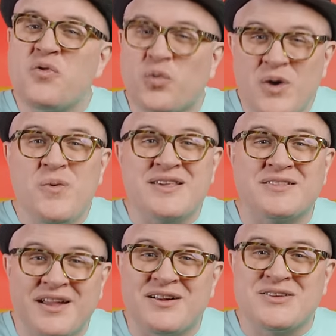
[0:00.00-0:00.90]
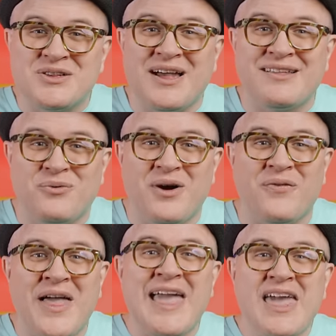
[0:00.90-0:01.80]
Three weeks later on July
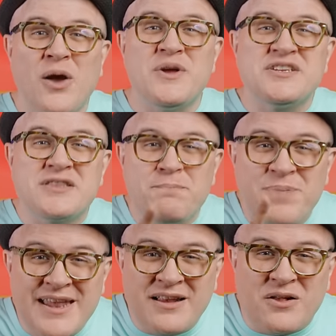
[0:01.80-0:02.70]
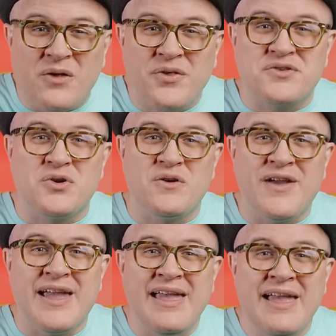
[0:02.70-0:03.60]
twelfth, it reached the pinnacle of the
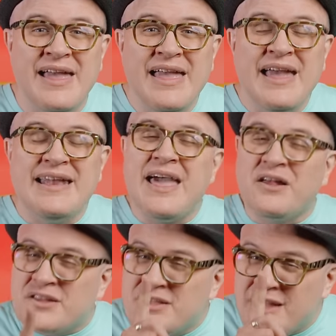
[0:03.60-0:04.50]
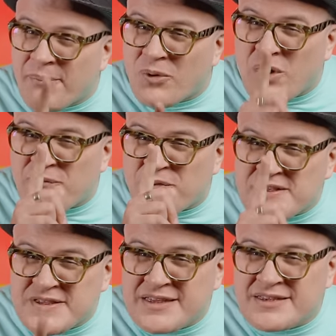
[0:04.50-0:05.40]
survey and it held at number one for
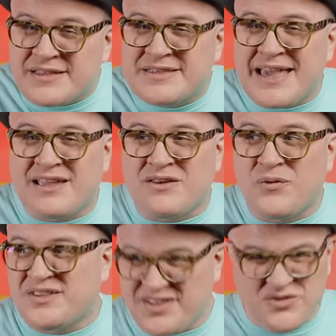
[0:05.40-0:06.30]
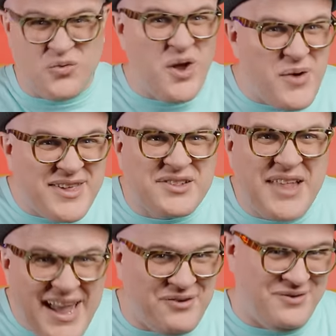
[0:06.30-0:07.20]
six consecutive weeks, just three weeks
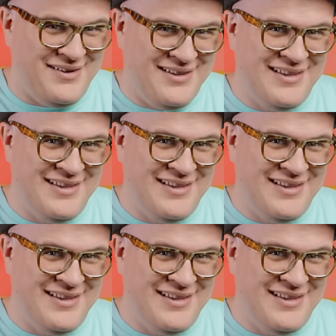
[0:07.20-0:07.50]
later.